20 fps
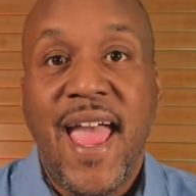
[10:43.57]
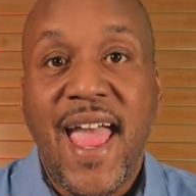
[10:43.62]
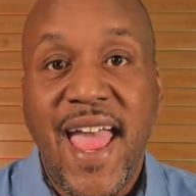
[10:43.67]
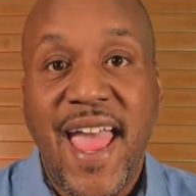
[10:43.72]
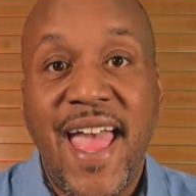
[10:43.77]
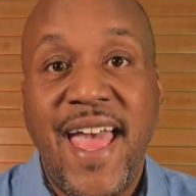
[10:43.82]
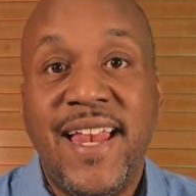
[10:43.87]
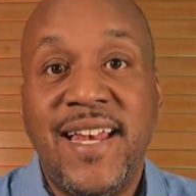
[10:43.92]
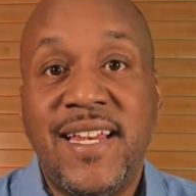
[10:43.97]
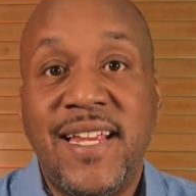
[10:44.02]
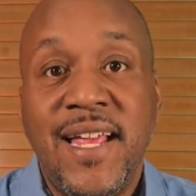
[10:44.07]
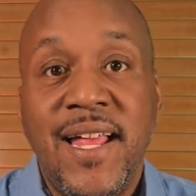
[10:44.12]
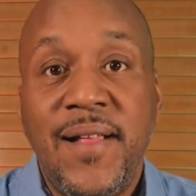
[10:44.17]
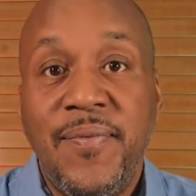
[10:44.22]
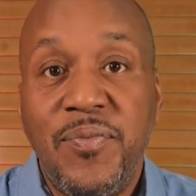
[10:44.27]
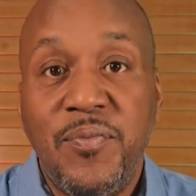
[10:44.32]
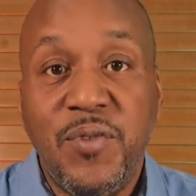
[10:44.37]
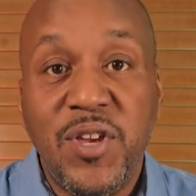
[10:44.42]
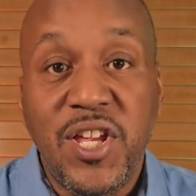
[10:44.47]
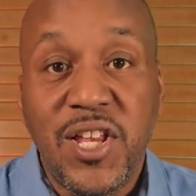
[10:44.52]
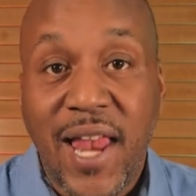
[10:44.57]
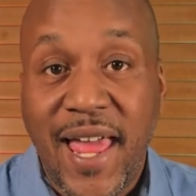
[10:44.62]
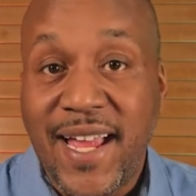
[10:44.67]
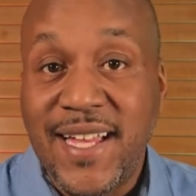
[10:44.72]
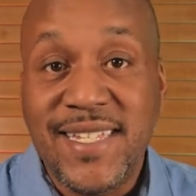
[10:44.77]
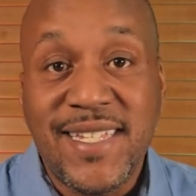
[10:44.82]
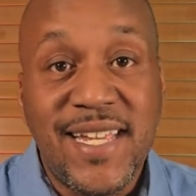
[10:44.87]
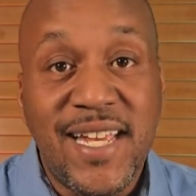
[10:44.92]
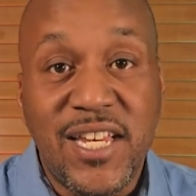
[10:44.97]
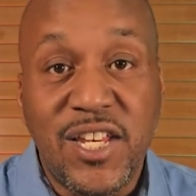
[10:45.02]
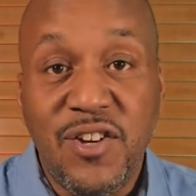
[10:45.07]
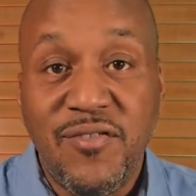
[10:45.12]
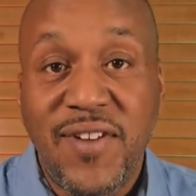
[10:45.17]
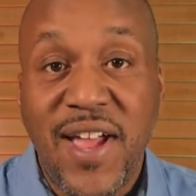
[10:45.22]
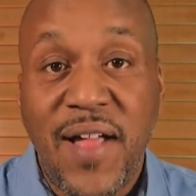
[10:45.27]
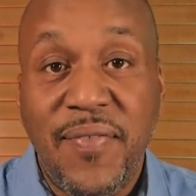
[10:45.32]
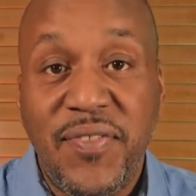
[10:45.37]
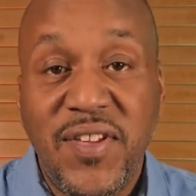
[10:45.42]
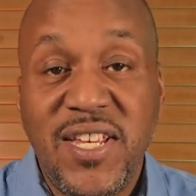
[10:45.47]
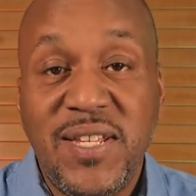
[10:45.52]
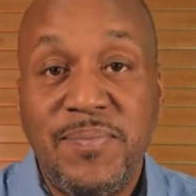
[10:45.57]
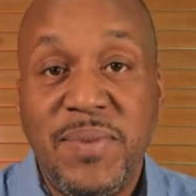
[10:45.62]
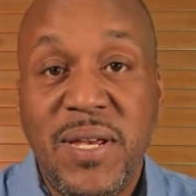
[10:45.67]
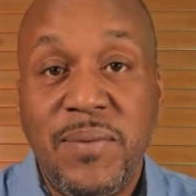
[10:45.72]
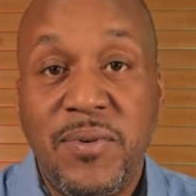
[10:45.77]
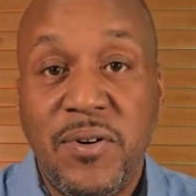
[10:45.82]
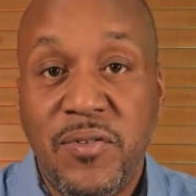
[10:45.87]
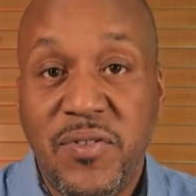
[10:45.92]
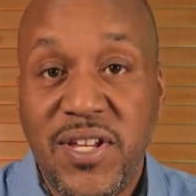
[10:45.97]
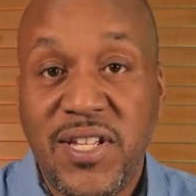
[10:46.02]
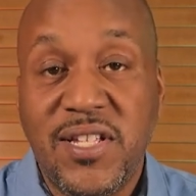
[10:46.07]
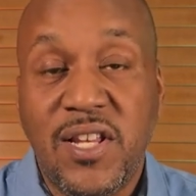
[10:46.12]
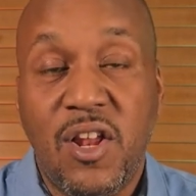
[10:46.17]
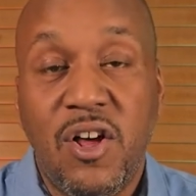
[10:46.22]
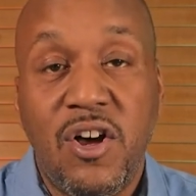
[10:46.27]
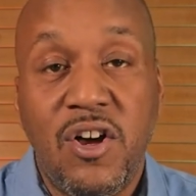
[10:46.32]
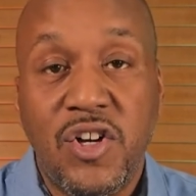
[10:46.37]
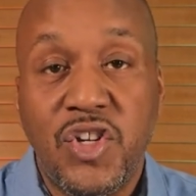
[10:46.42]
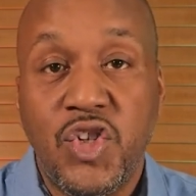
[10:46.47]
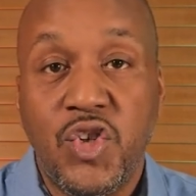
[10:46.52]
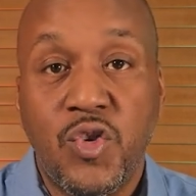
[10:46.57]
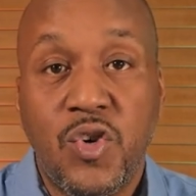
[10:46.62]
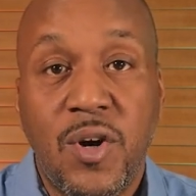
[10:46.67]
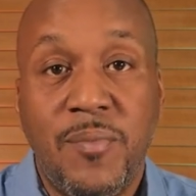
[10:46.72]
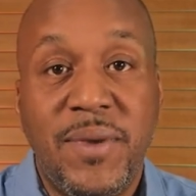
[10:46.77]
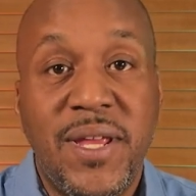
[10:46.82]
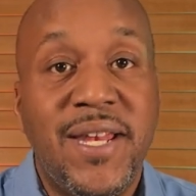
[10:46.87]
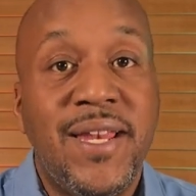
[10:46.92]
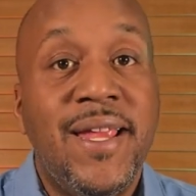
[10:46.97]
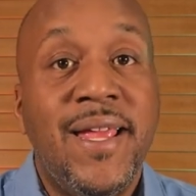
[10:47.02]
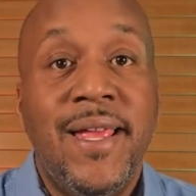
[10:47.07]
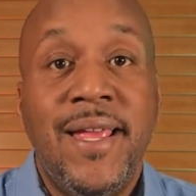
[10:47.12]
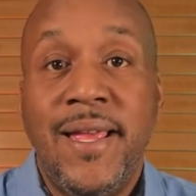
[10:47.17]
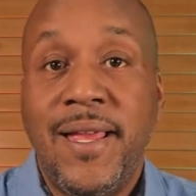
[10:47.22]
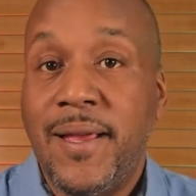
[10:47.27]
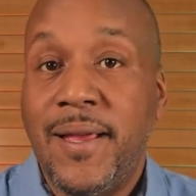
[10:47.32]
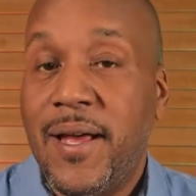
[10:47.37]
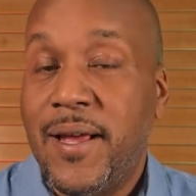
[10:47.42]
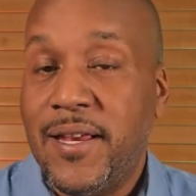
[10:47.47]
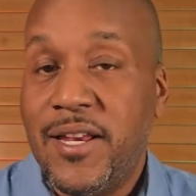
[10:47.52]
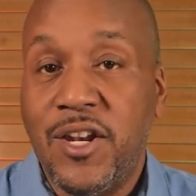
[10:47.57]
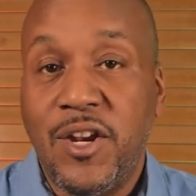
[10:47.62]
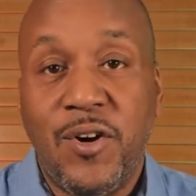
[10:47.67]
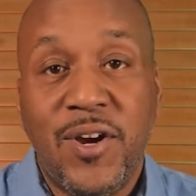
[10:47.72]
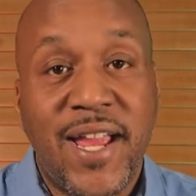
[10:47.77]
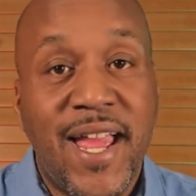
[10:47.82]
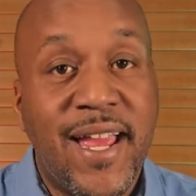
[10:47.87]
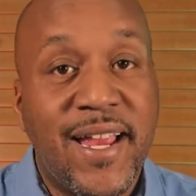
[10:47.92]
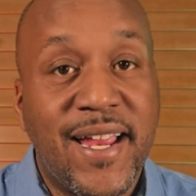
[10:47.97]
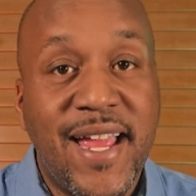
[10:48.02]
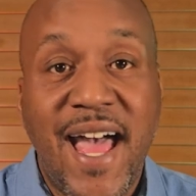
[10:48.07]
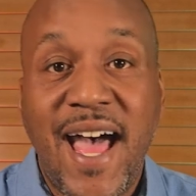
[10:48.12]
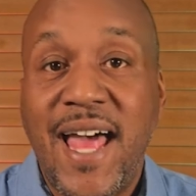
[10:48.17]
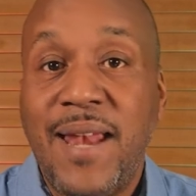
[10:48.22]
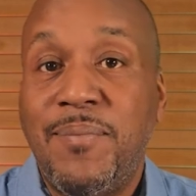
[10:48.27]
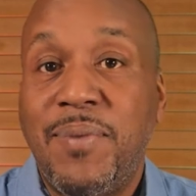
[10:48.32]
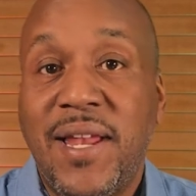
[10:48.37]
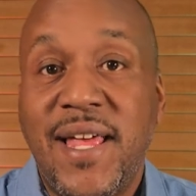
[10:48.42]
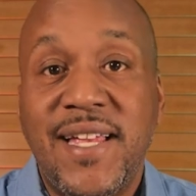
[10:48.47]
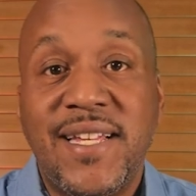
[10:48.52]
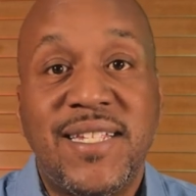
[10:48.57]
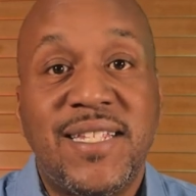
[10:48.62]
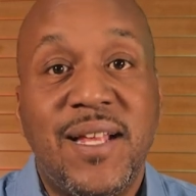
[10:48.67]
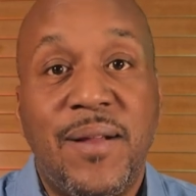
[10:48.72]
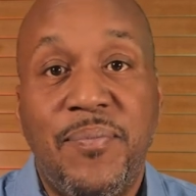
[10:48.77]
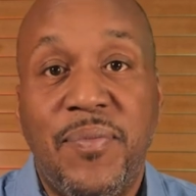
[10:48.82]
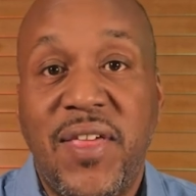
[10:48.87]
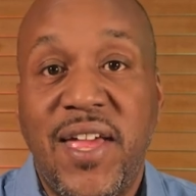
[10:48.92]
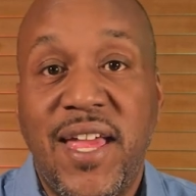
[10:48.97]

And we, like I said, you've got these people, these longshoremen, you know, God bless them.